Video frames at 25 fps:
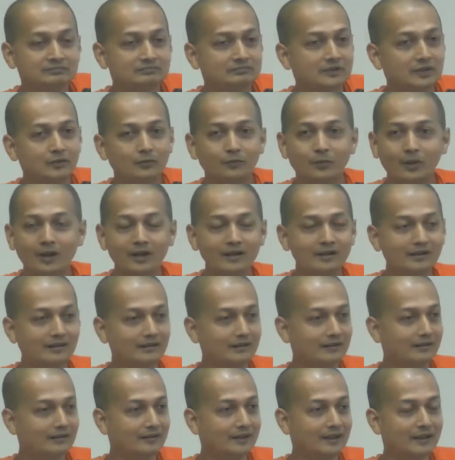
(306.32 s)
You want
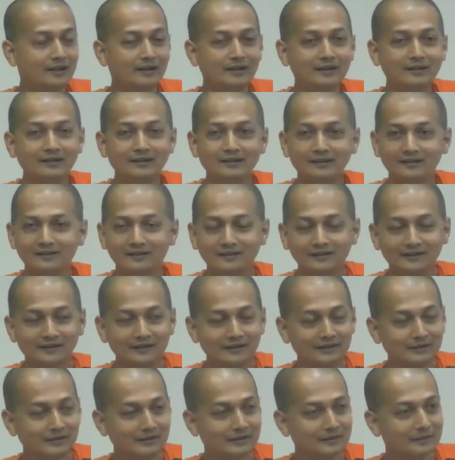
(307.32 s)
idli and
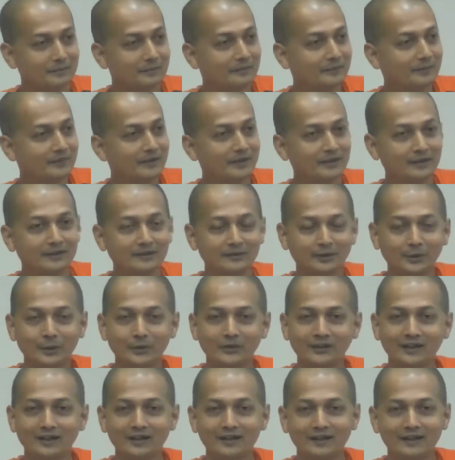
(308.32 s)

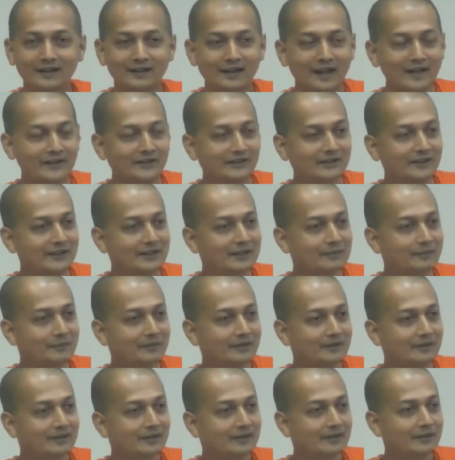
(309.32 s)
dosa and ice cream,
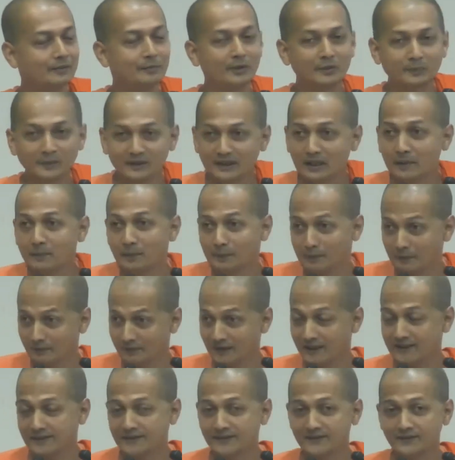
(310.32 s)
you must be capable
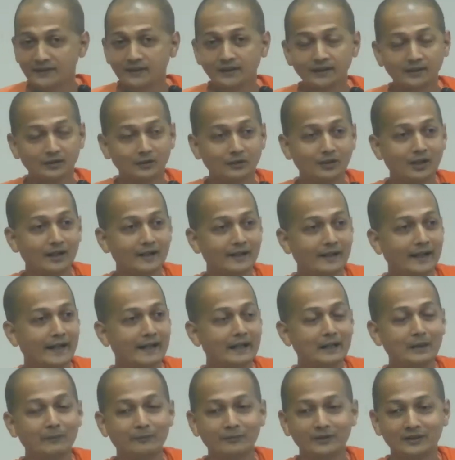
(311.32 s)
of digesting it. You can't
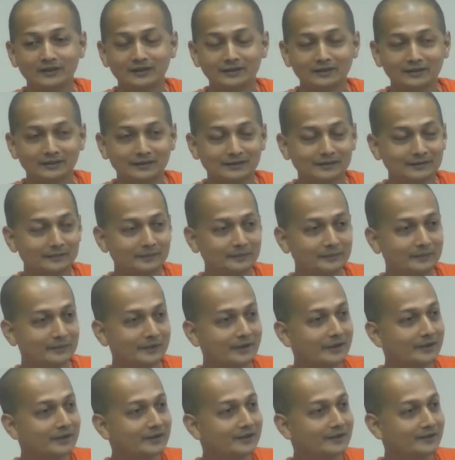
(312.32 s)
end up with
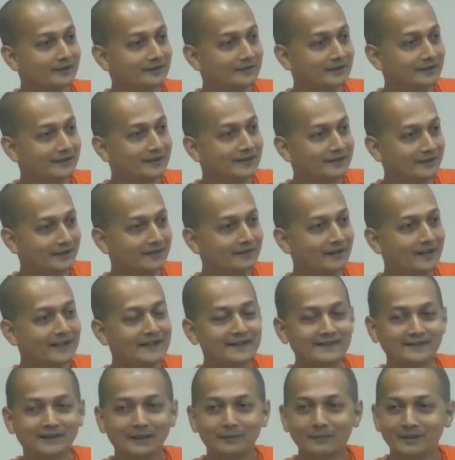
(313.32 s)

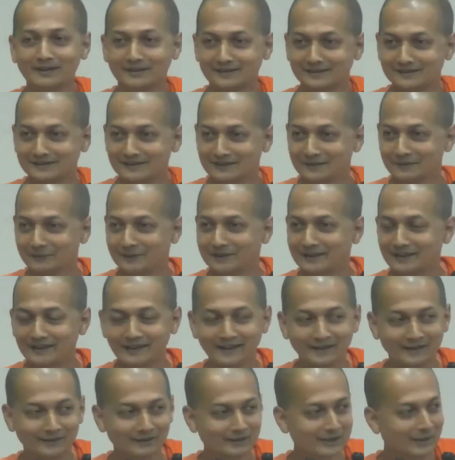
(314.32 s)
runny stomach
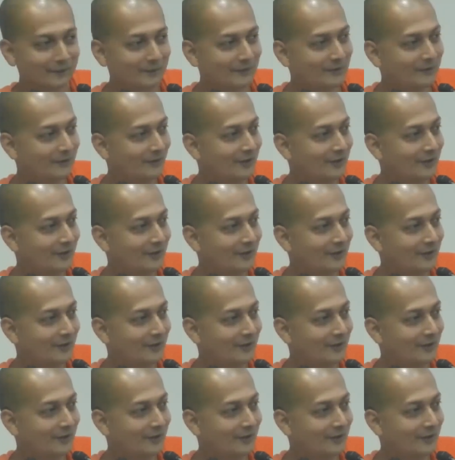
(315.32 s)
within a couple of